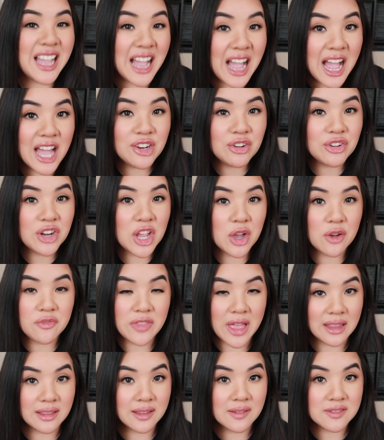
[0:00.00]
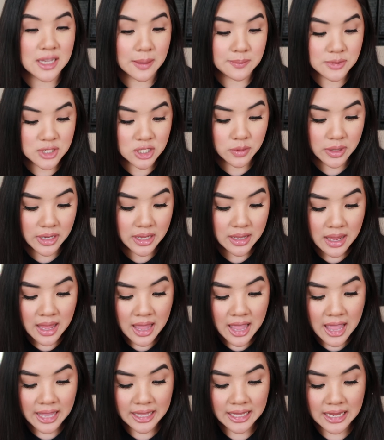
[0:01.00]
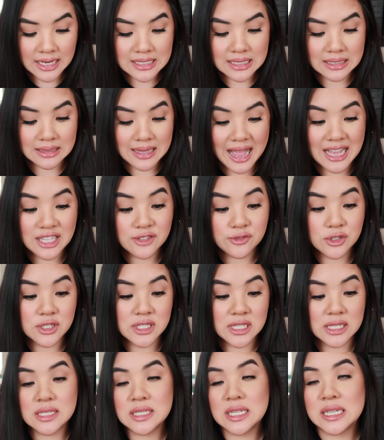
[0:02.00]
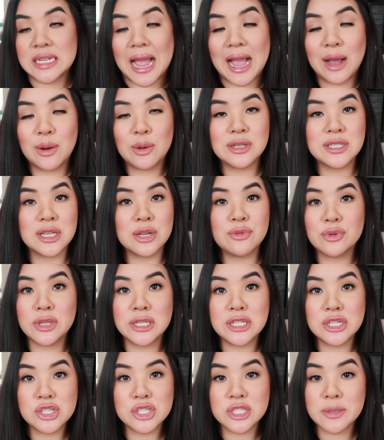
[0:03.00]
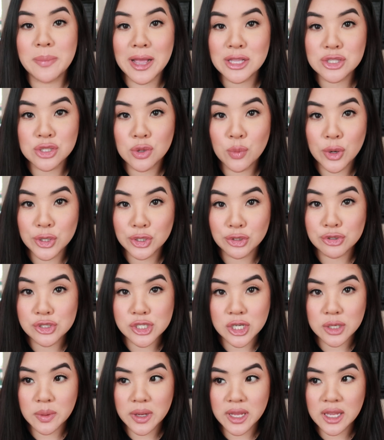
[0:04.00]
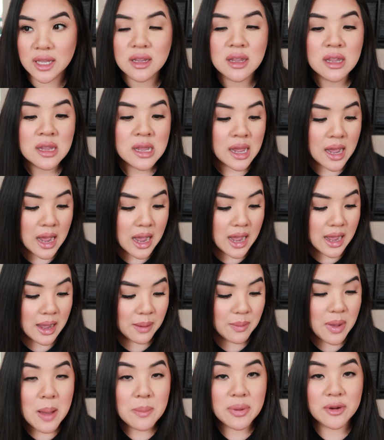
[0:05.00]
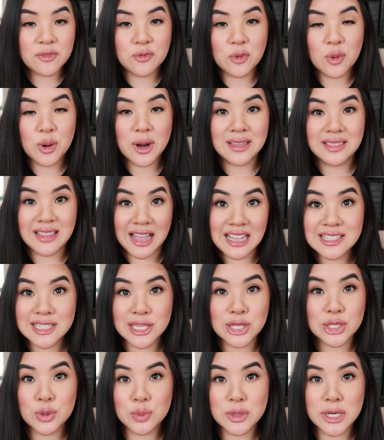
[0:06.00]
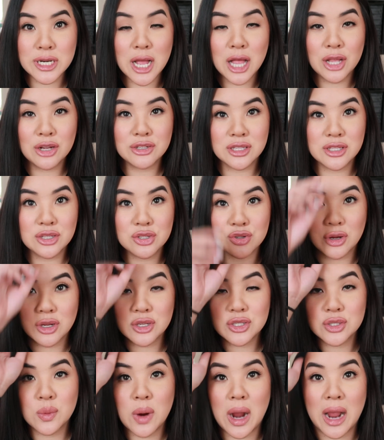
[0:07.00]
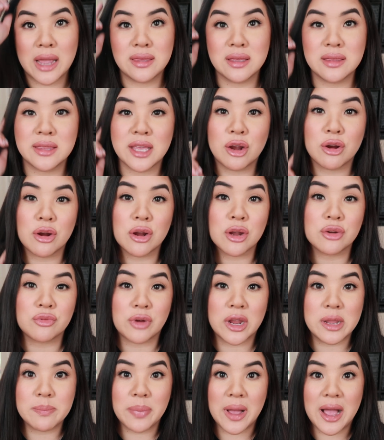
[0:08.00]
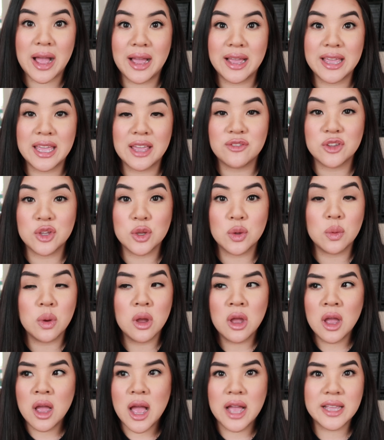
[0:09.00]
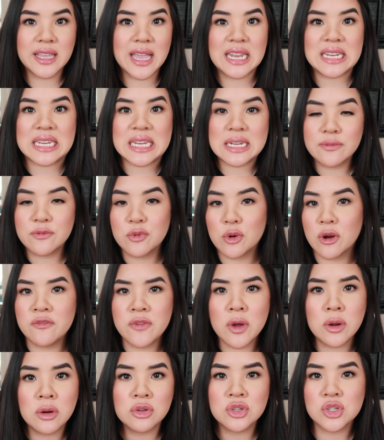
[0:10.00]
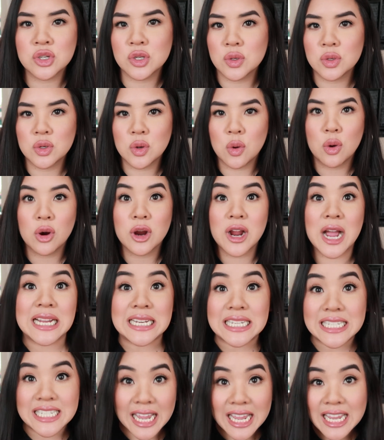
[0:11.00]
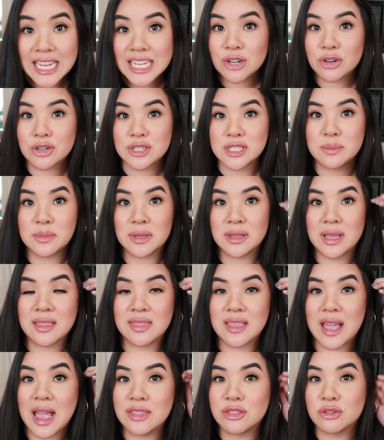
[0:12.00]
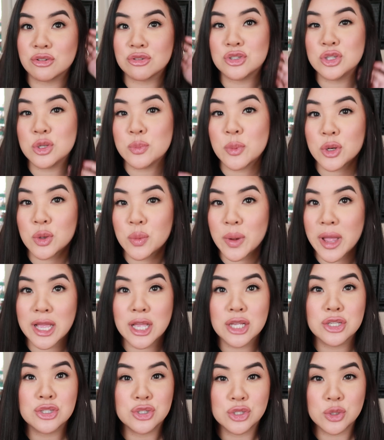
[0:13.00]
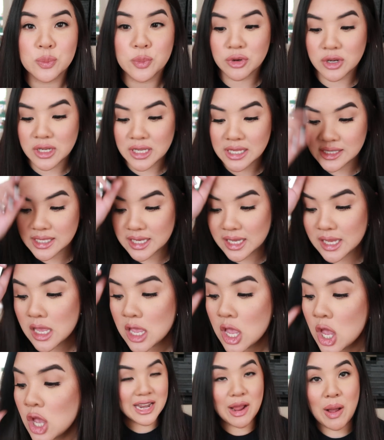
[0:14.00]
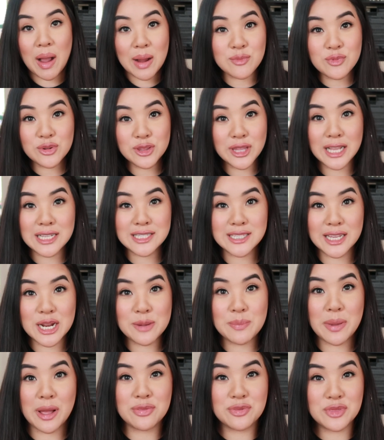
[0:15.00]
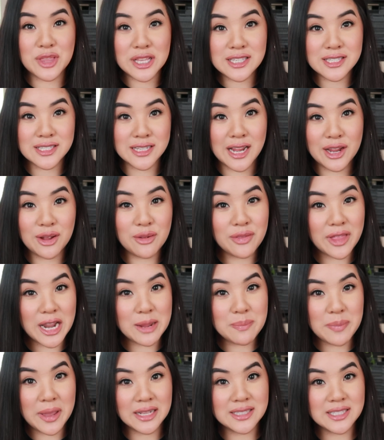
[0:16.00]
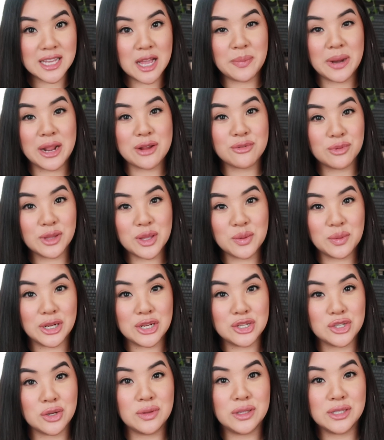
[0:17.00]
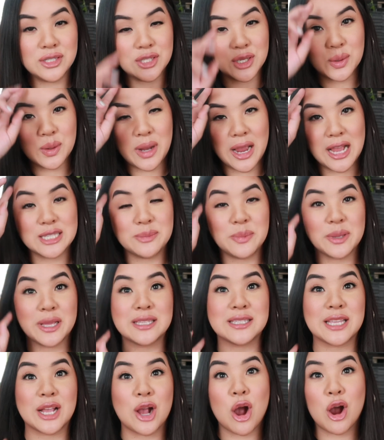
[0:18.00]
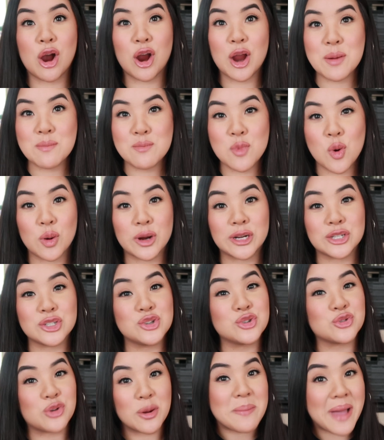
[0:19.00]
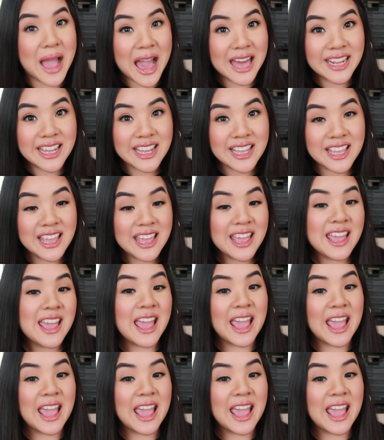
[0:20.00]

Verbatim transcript: I don't know if that lives up to it and lasts for 16 hours. It really just depends on what you're doing. Um, but for less than $20 at the drugstore, I think they are a great buy if you, again, need them for a photo shoot or a date or something like that. They're super quick, super easy. Now I'm really excited about this style that I picked up and I really wanna show these to you guys because they are more dramatic.